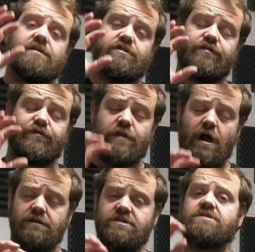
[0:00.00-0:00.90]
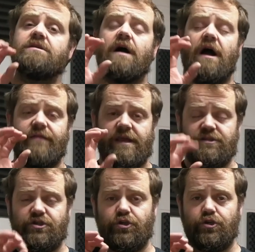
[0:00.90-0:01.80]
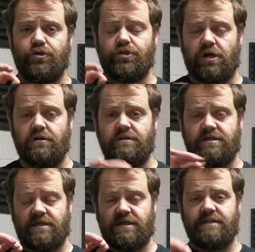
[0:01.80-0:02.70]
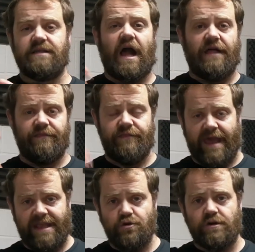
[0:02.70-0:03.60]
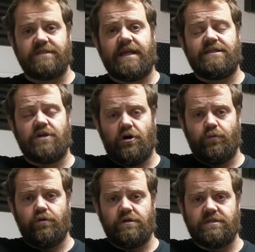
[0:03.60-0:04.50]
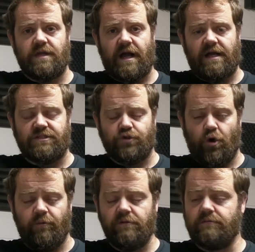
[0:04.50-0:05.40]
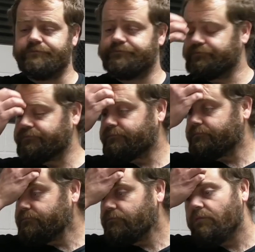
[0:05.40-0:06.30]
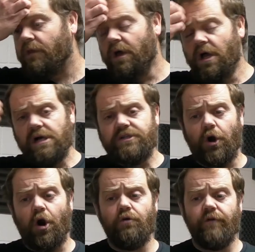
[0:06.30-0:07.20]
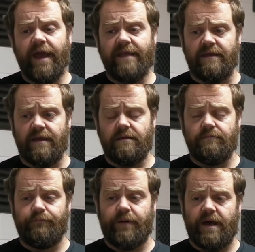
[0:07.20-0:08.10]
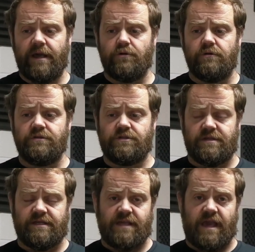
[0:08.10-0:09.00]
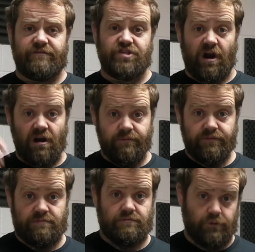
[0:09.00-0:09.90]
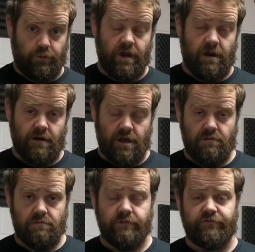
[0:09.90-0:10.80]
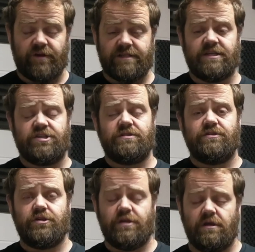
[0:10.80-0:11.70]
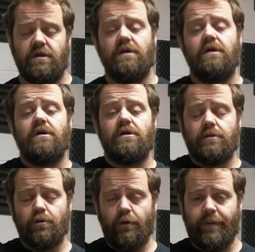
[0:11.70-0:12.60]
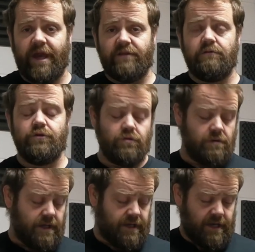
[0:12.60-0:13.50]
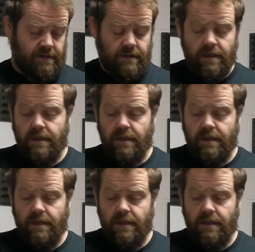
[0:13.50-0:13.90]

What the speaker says: slurred, and then two tongued C's, and then you ascend upwards as normal. So already, by going to this F sharp, where we are now, we've transitioned to the lower pedal note again,